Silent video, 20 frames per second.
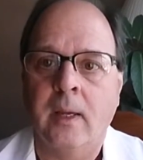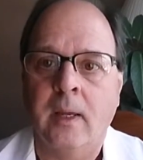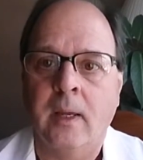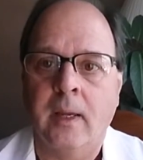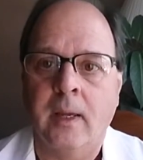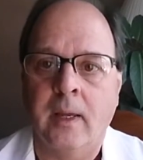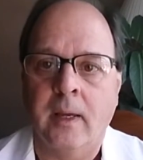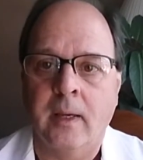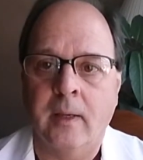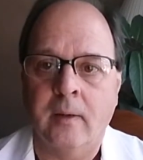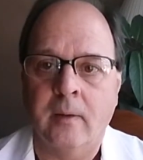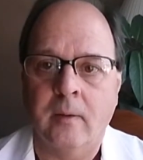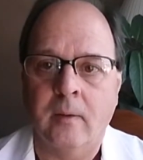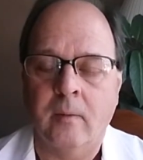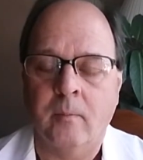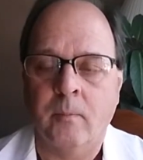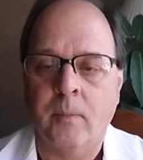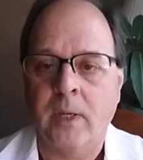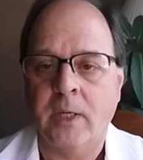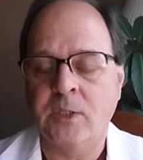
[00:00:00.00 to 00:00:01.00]
and
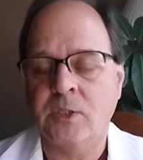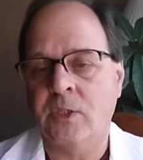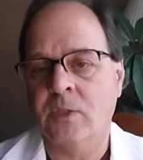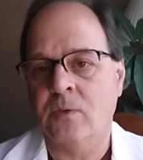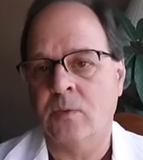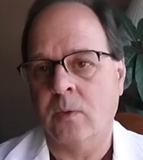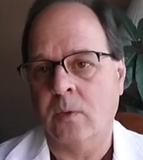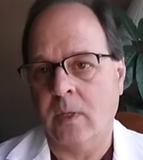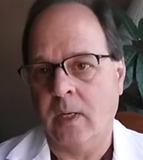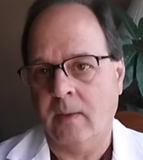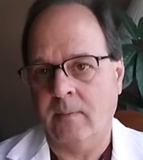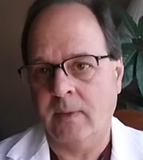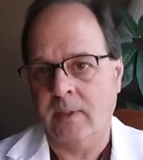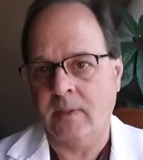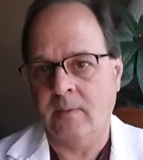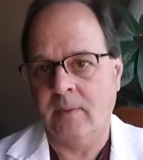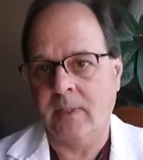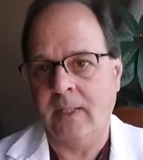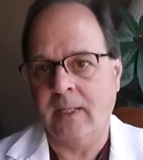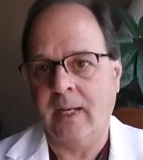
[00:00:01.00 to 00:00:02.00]
patients will come
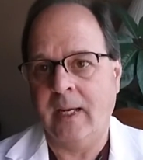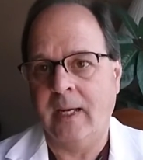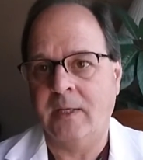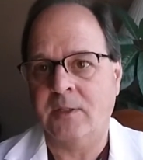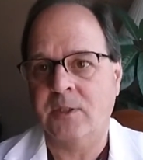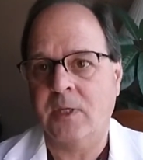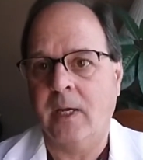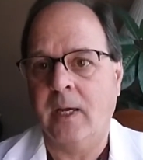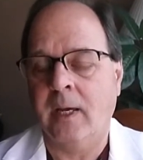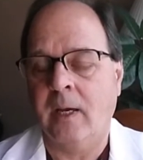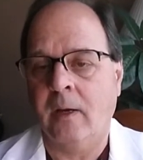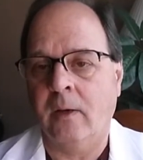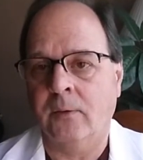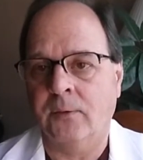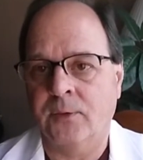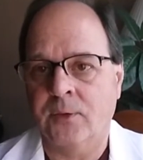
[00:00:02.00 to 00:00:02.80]
into me and ask how